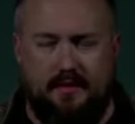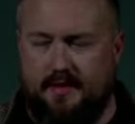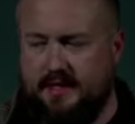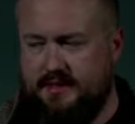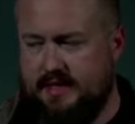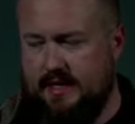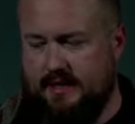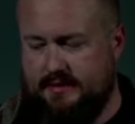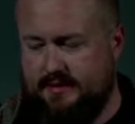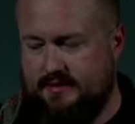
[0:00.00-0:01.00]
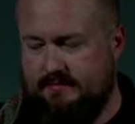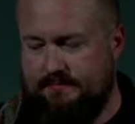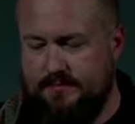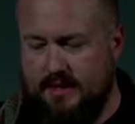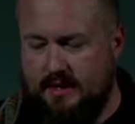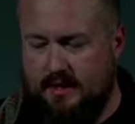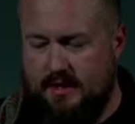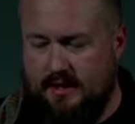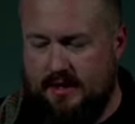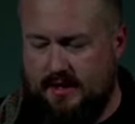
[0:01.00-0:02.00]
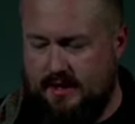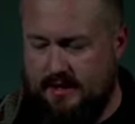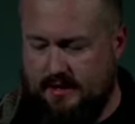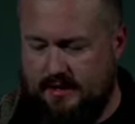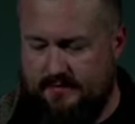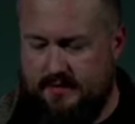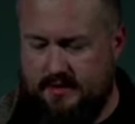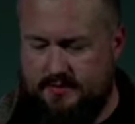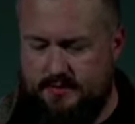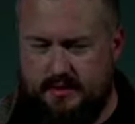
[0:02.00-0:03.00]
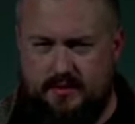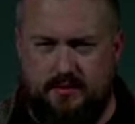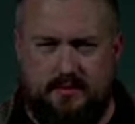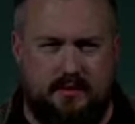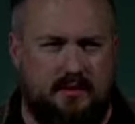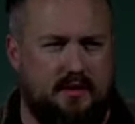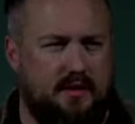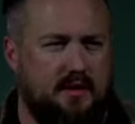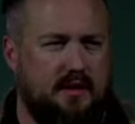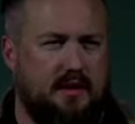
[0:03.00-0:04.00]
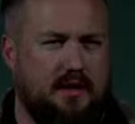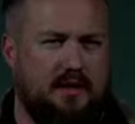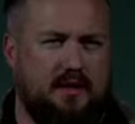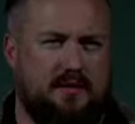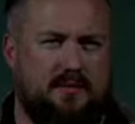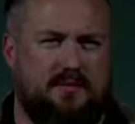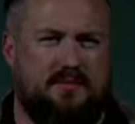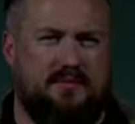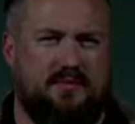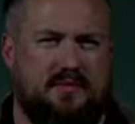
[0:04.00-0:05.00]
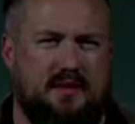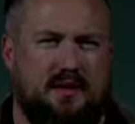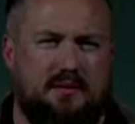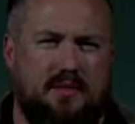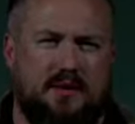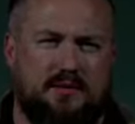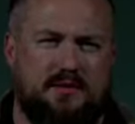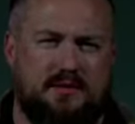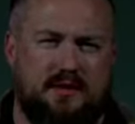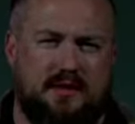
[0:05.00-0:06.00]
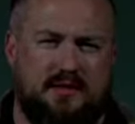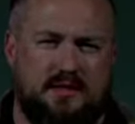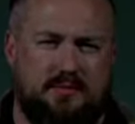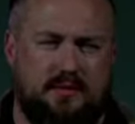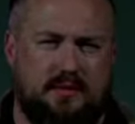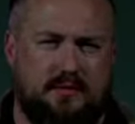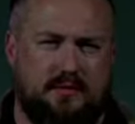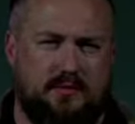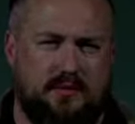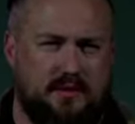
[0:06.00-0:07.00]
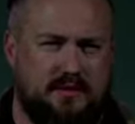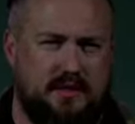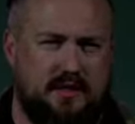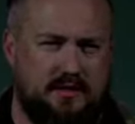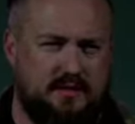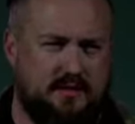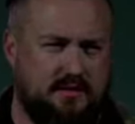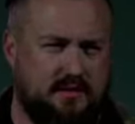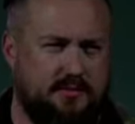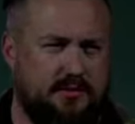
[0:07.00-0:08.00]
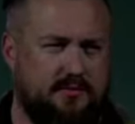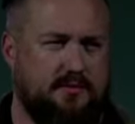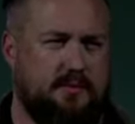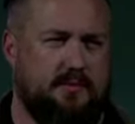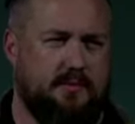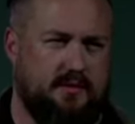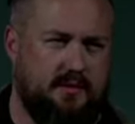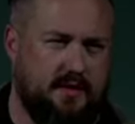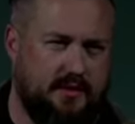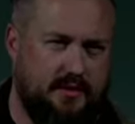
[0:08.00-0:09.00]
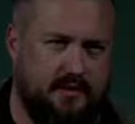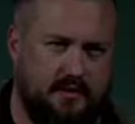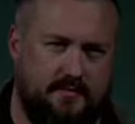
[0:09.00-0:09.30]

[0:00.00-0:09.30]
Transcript: Thanks, guys. I uh, it's really cool. Um, Matt, will you turn the lights up a little bit more because I can't see all the beautiful people that are here.